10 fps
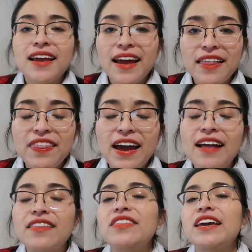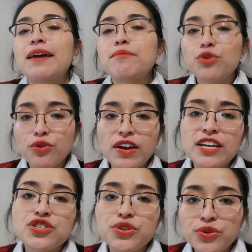and then they can move
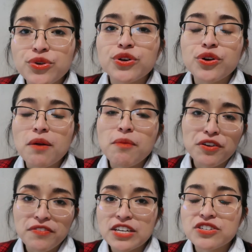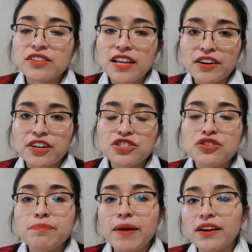into your motivational letter
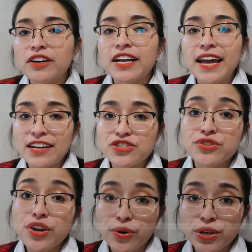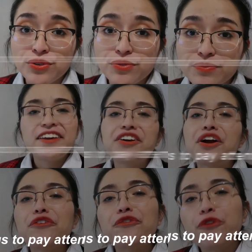to better get to know you. Here
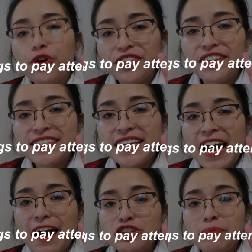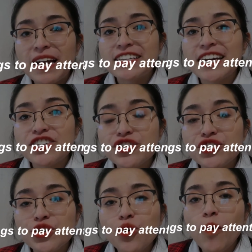are 4 things that you have to pay attention
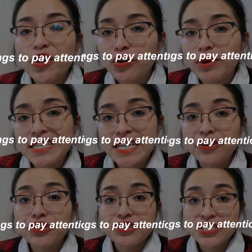to when you write down your